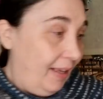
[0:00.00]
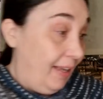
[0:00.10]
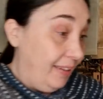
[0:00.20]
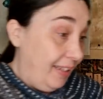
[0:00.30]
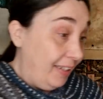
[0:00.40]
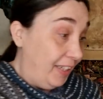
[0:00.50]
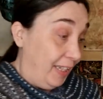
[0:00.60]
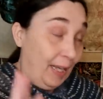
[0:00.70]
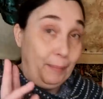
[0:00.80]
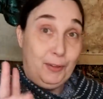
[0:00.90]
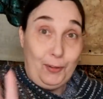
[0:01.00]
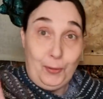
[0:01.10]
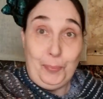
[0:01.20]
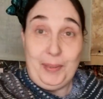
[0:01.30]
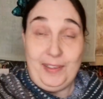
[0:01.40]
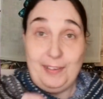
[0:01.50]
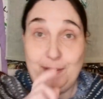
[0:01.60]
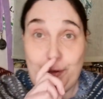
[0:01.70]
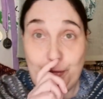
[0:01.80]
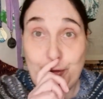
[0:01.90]
And then she gave me two
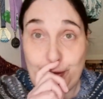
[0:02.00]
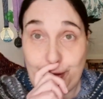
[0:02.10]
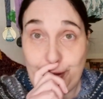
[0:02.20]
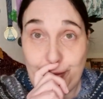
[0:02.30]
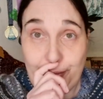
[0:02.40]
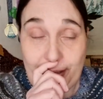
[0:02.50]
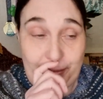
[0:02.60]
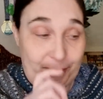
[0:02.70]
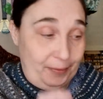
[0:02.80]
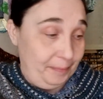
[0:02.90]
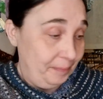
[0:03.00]
pieces of 32 count